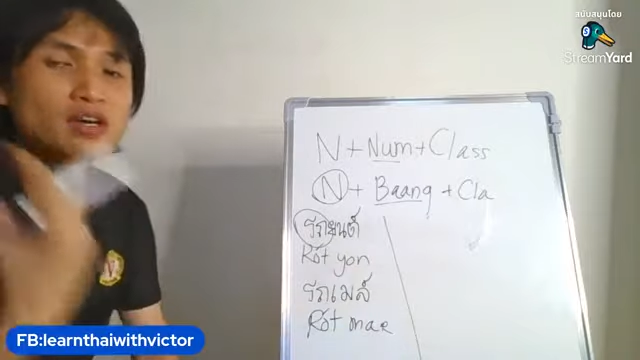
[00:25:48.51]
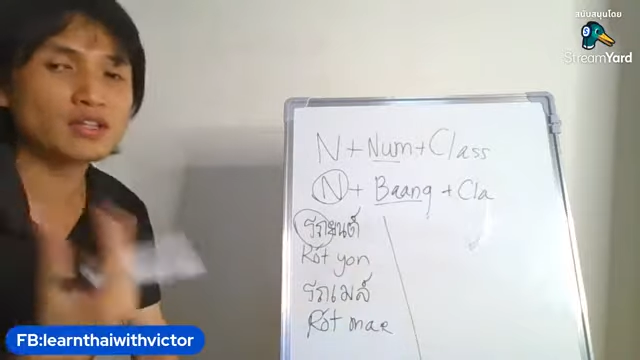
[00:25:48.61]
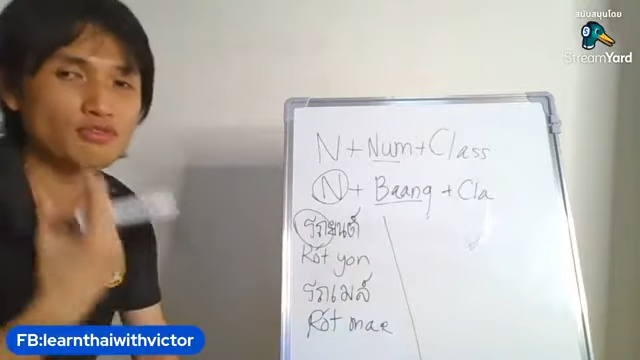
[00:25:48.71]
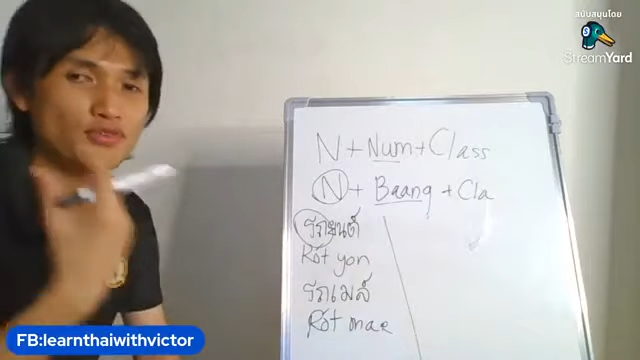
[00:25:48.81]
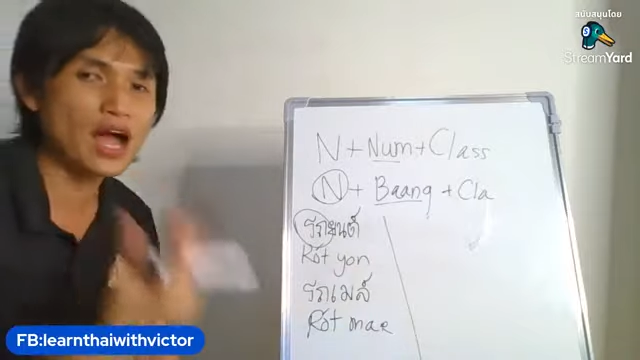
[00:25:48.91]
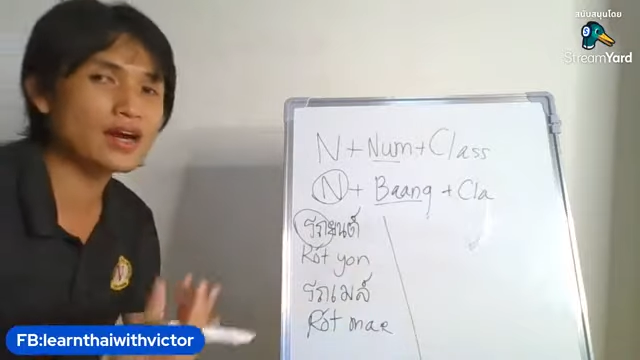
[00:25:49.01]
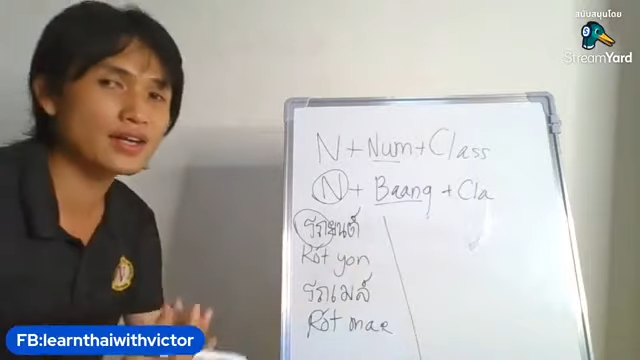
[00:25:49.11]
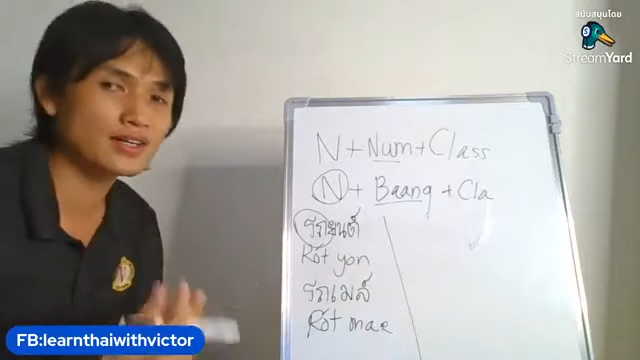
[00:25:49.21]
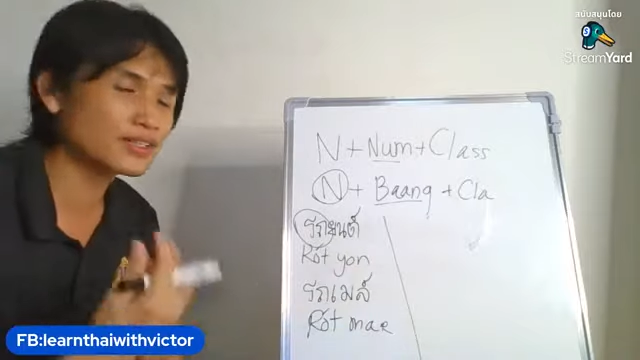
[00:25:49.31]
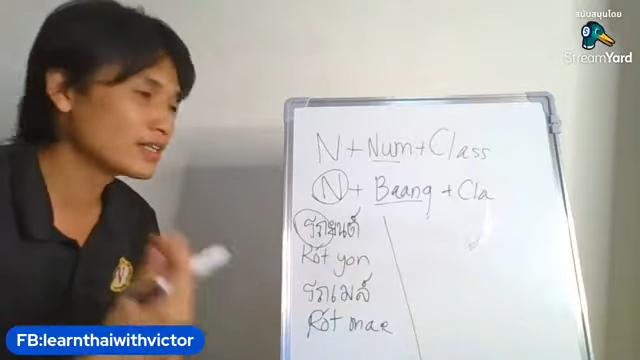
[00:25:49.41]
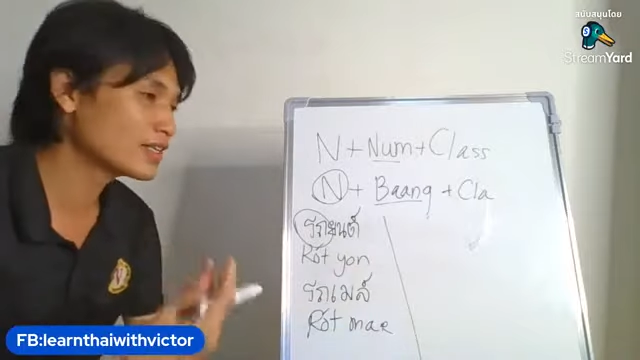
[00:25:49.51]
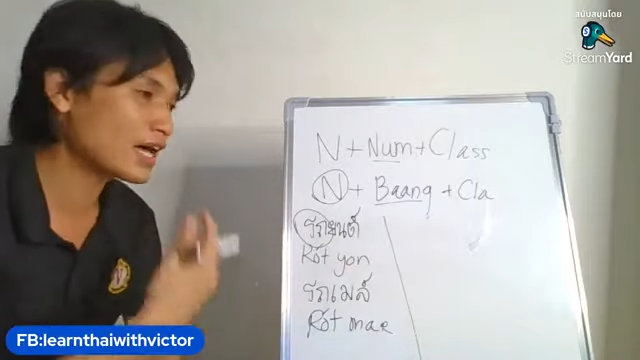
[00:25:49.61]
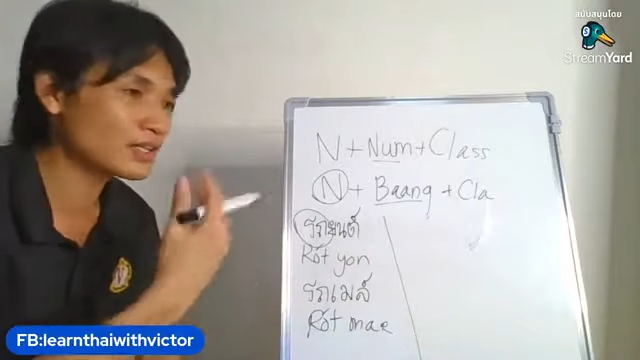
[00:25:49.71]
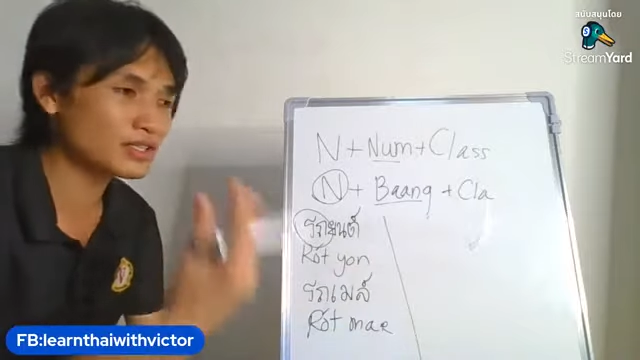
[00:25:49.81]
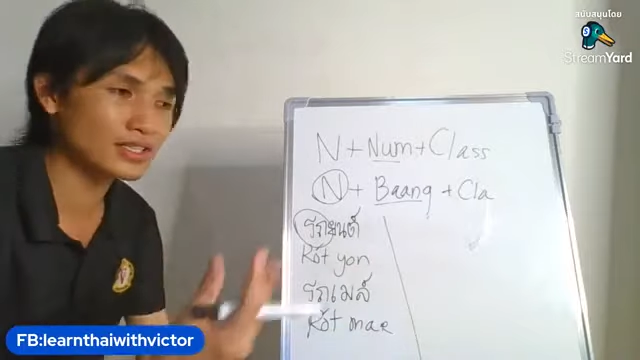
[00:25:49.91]
The fire
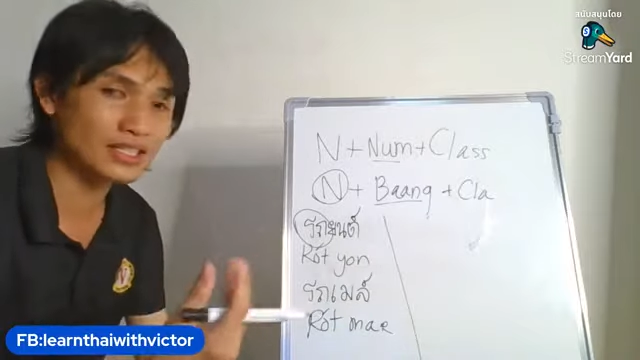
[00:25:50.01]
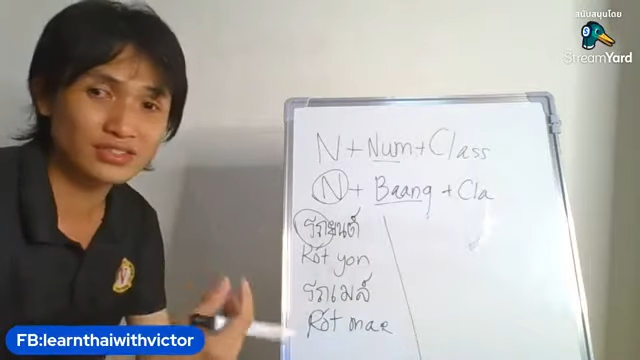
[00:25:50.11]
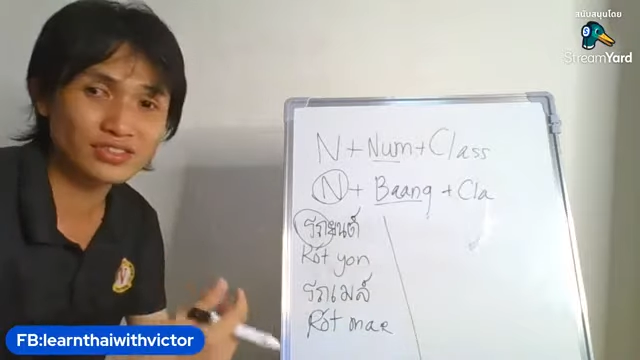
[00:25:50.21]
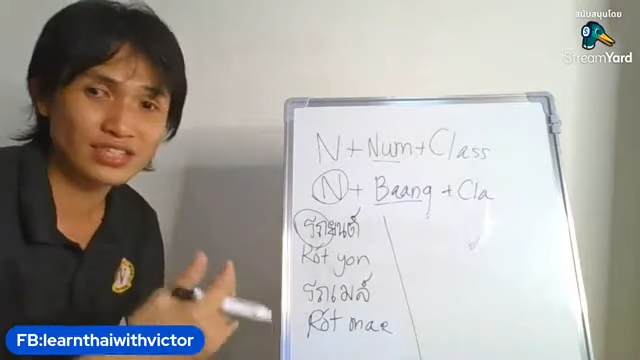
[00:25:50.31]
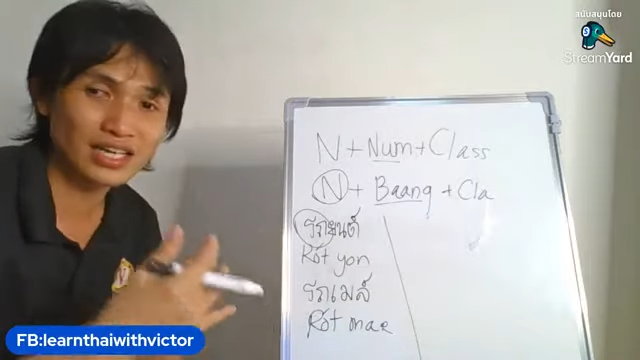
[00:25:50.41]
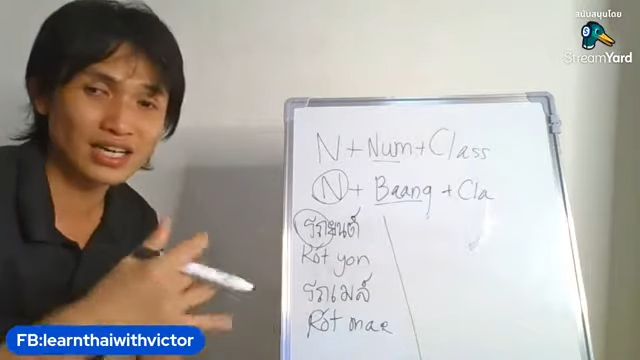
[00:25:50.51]
that is